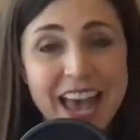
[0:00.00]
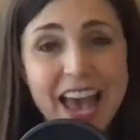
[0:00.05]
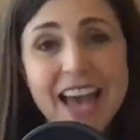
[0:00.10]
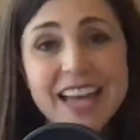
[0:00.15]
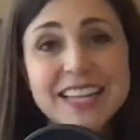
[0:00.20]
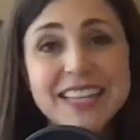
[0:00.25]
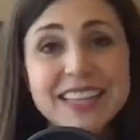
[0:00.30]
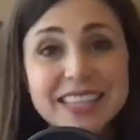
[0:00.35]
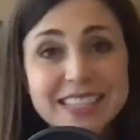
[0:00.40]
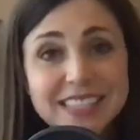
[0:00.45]

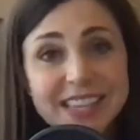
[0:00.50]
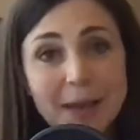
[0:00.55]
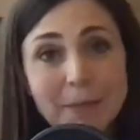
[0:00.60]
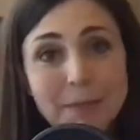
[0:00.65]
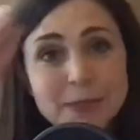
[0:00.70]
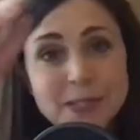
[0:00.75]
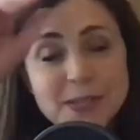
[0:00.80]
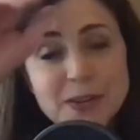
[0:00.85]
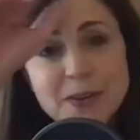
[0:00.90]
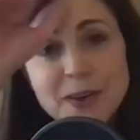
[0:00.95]
And in this
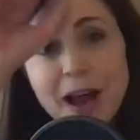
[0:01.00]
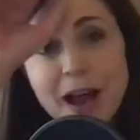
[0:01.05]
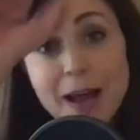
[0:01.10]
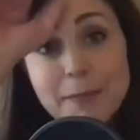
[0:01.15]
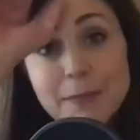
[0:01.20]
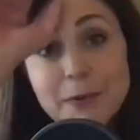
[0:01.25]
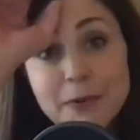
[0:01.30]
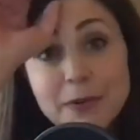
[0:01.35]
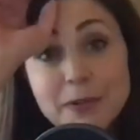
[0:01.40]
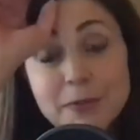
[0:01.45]
episode,
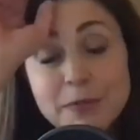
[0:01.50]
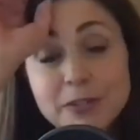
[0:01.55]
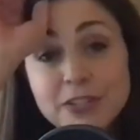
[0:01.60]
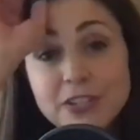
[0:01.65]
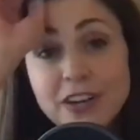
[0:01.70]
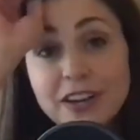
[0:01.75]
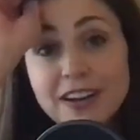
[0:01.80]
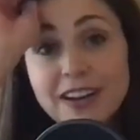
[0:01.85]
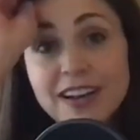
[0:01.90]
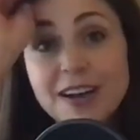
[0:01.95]
I'm going to be
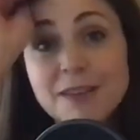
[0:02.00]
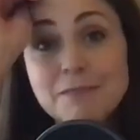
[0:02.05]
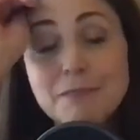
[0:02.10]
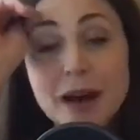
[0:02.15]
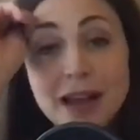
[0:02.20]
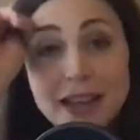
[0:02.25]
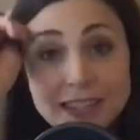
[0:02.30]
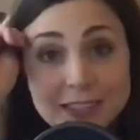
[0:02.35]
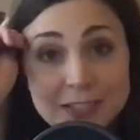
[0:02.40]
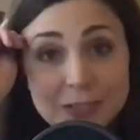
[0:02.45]
sharing
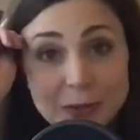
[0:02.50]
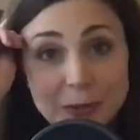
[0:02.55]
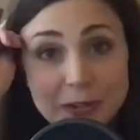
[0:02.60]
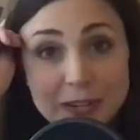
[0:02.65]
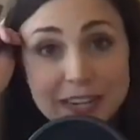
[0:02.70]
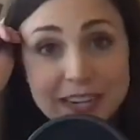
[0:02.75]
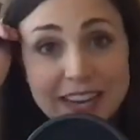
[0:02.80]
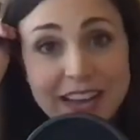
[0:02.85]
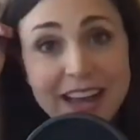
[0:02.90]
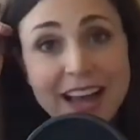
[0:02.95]
my
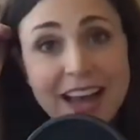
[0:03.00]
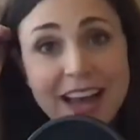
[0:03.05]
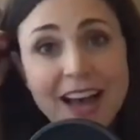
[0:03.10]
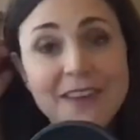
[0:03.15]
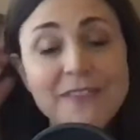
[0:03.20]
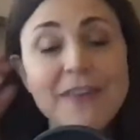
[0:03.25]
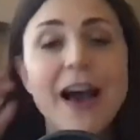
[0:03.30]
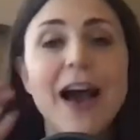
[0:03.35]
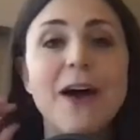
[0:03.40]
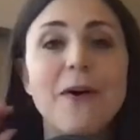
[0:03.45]
story
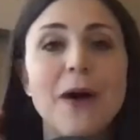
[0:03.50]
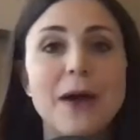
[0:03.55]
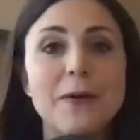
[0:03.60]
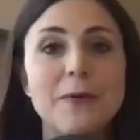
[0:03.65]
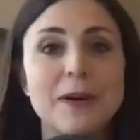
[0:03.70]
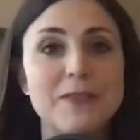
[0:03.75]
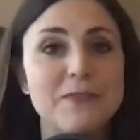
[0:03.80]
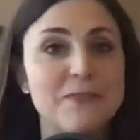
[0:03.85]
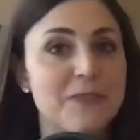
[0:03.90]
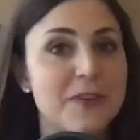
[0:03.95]
of how I
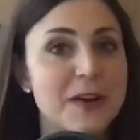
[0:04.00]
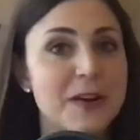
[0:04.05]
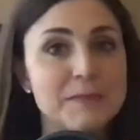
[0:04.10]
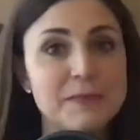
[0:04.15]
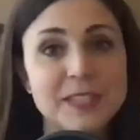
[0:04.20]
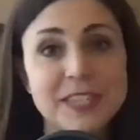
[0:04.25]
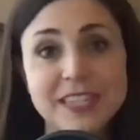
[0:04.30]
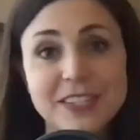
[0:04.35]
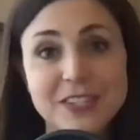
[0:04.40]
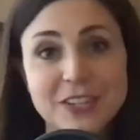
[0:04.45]
went from
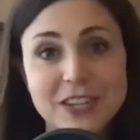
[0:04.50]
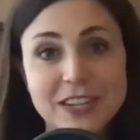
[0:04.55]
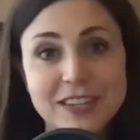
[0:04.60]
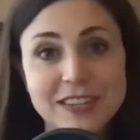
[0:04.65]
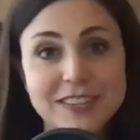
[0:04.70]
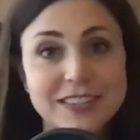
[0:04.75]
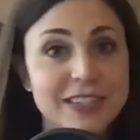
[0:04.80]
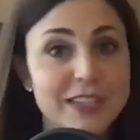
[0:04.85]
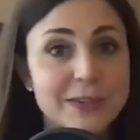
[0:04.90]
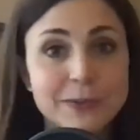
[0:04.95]
teaching
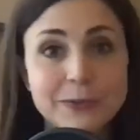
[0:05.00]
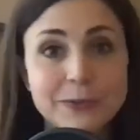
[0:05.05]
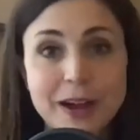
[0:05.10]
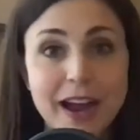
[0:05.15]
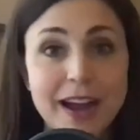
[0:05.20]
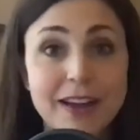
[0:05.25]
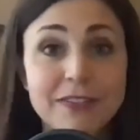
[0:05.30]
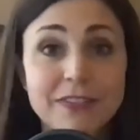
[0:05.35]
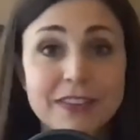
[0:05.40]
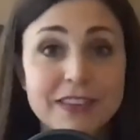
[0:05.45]
to
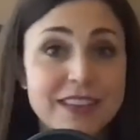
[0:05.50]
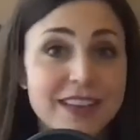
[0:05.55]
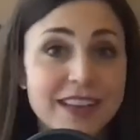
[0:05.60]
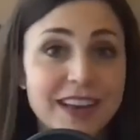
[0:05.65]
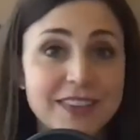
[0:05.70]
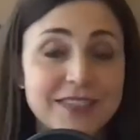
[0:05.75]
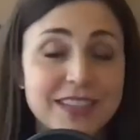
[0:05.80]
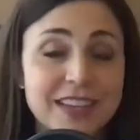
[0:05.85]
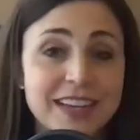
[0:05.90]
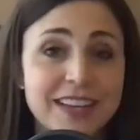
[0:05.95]
everything
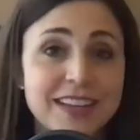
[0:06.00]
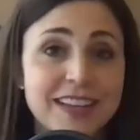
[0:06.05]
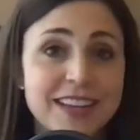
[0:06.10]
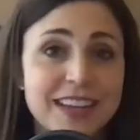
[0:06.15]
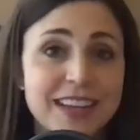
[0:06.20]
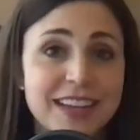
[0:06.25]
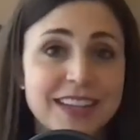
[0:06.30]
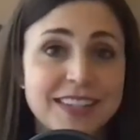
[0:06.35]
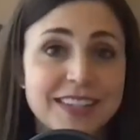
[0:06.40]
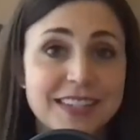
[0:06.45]
I've done
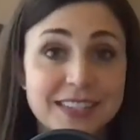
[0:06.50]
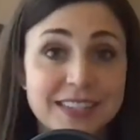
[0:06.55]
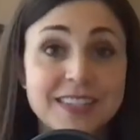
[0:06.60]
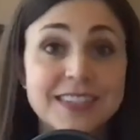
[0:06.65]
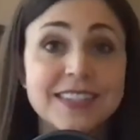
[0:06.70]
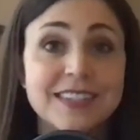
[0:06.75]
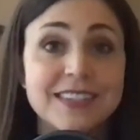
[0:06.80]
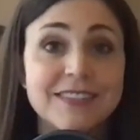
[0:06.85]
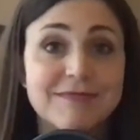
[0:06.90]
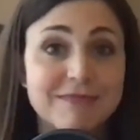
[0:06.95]

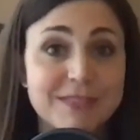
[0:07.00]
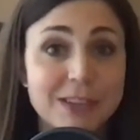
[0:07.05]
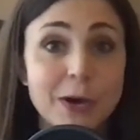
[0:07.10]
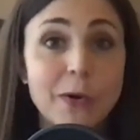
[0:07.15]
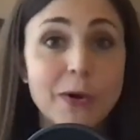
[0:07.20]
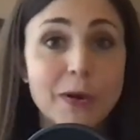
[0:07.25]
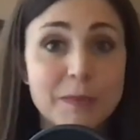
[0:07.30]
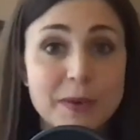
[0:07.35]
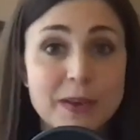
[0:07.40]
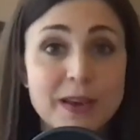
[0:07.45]
since
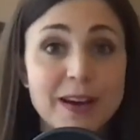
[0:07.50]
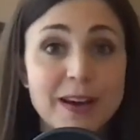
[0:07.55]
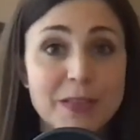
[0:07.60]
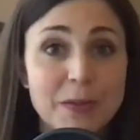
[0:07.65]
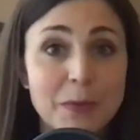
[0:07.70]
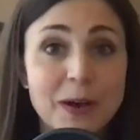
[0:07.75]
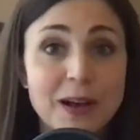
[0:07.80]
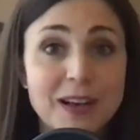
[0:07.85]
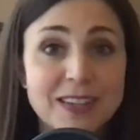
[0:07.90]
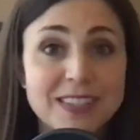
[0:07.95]
going beyond the
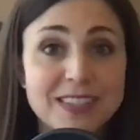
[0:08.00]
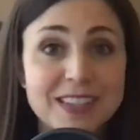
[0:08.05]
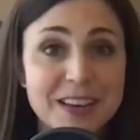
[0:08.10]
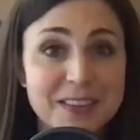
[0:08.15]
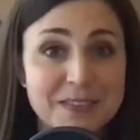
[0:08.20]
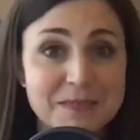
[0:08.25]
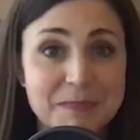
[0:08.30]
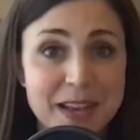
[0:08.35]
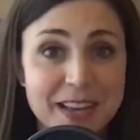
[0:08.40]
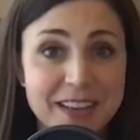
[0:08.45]
walls
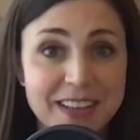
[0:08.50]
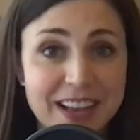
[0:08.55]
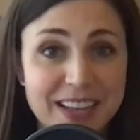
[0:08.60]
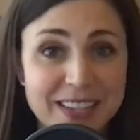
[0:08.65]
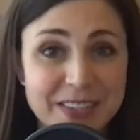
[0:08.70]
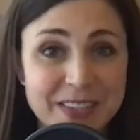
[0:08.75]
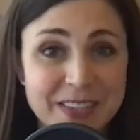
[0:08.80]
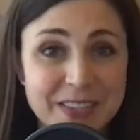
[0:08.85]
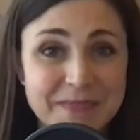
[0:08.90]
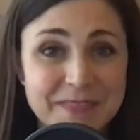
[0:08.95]
of my
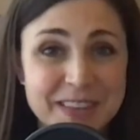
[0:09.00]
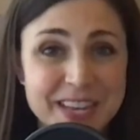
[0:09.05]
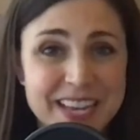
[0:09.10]
classroom.